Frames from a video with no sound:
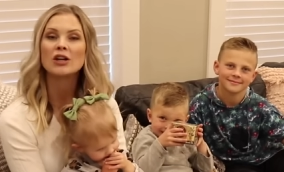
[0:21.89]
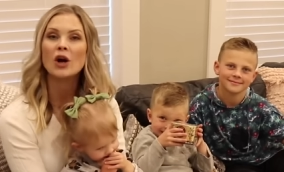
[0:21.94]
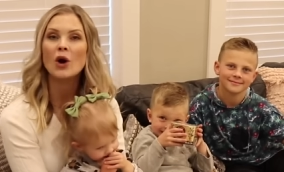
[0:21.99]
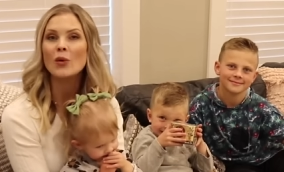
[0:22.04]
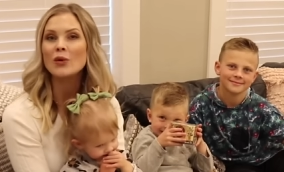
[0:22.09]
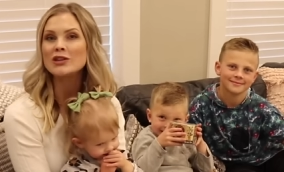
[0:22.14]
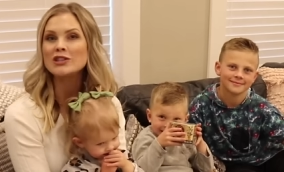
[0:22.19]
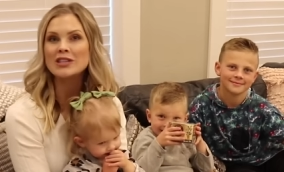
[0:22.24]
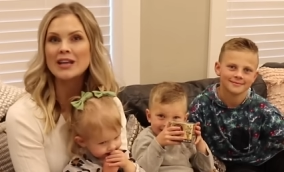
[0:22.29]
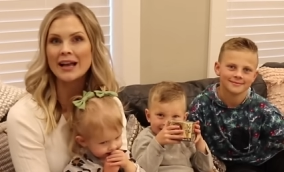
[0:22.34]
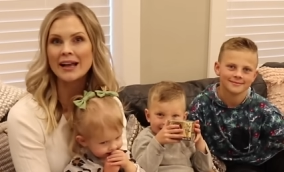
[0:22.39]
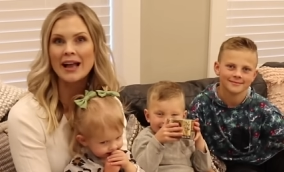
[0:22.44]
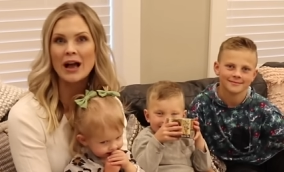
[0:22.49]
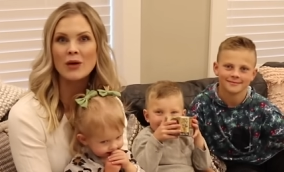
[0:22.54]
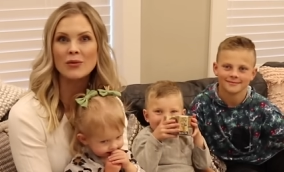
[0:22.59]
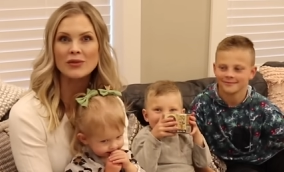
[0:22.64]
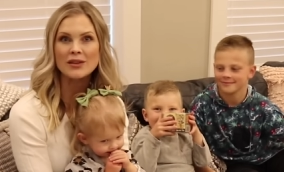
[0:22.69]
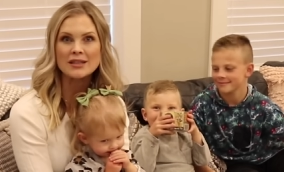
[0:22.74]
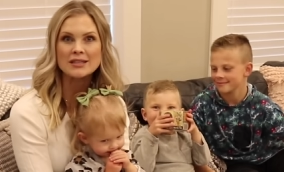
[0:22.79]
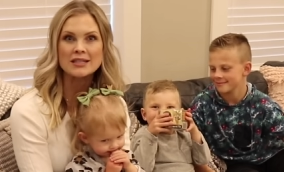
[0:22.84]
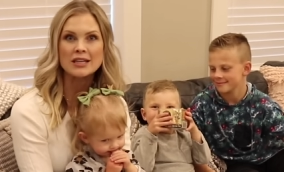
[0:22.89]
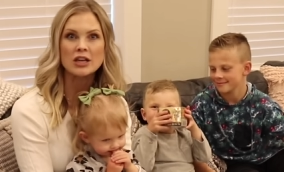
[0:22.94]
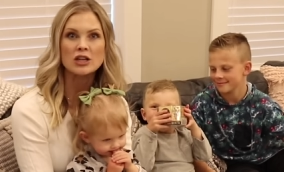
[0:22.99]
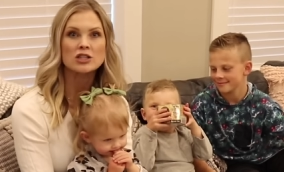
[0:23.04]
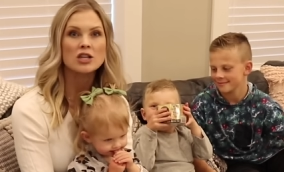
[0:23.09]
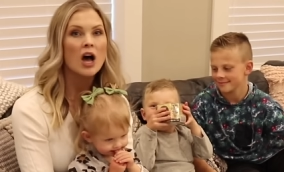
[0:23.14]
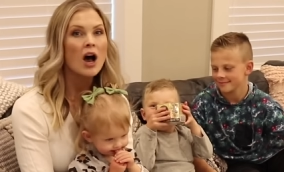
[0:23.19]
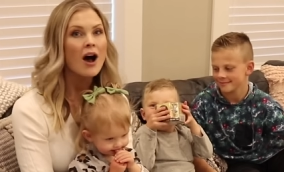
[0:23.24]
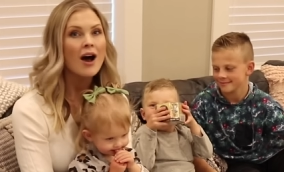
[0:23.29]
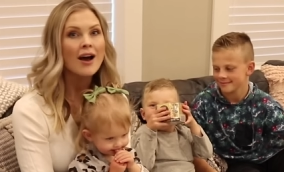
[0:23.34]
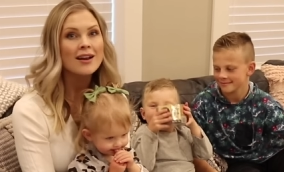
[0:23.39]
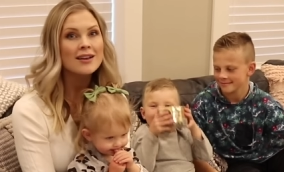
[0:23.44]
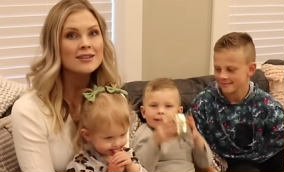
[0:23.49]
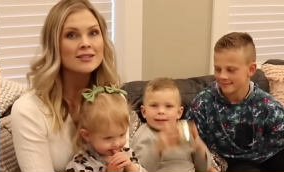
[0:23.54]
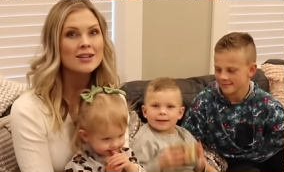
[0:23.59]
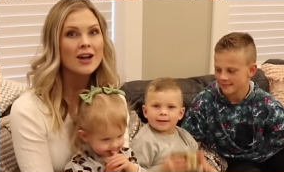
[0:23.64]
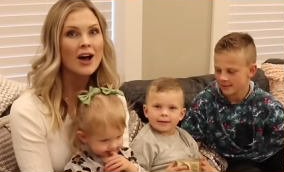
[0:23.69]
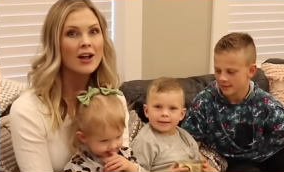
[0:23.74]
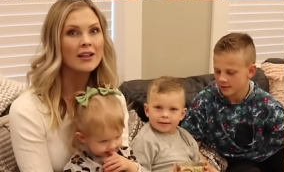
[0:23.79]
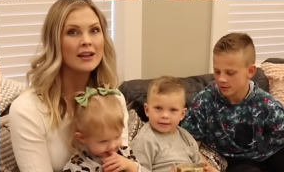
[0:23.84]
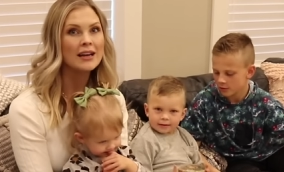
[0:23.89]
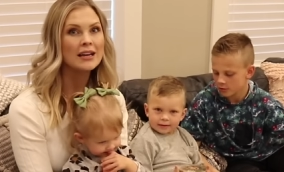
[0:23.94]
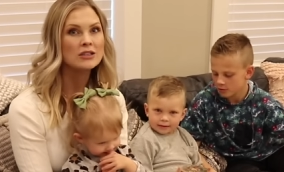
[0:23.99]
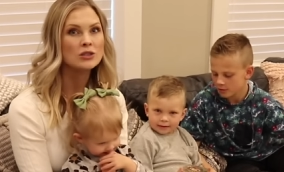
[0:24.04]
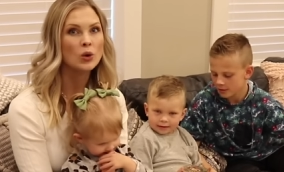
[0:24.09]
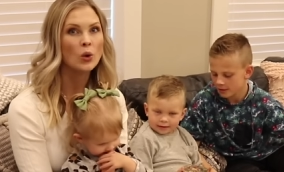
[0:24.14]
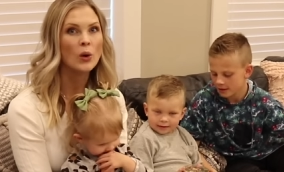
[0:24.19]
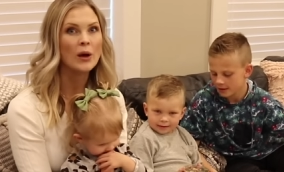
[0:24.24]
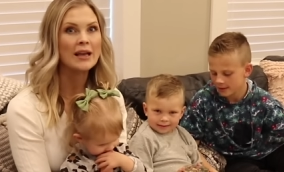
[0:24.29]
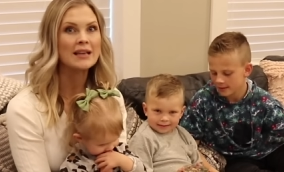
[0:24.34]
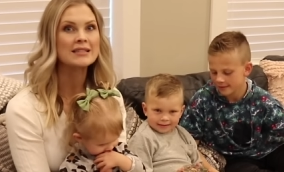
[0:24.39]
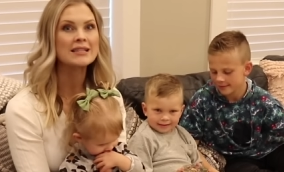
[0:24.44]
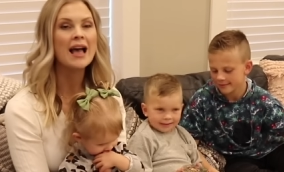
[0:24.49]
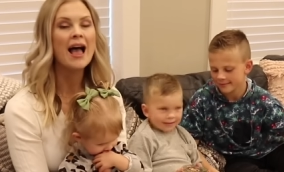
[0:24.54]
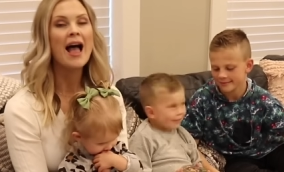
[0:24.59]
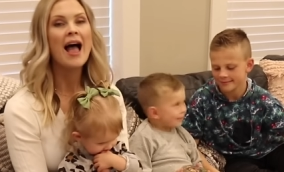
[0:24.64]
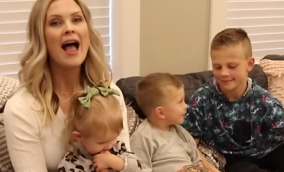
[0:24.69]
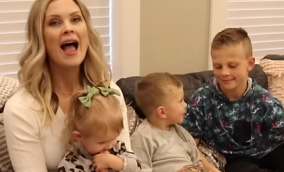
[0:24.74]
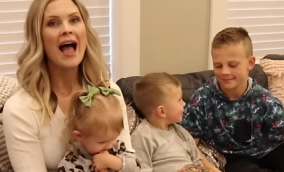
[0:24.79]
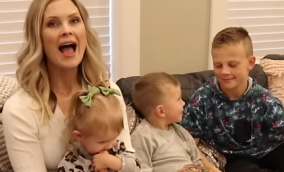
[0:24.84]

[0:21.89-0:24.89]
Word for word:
Speaker 1: to go and check out this year's hottest holiday toys,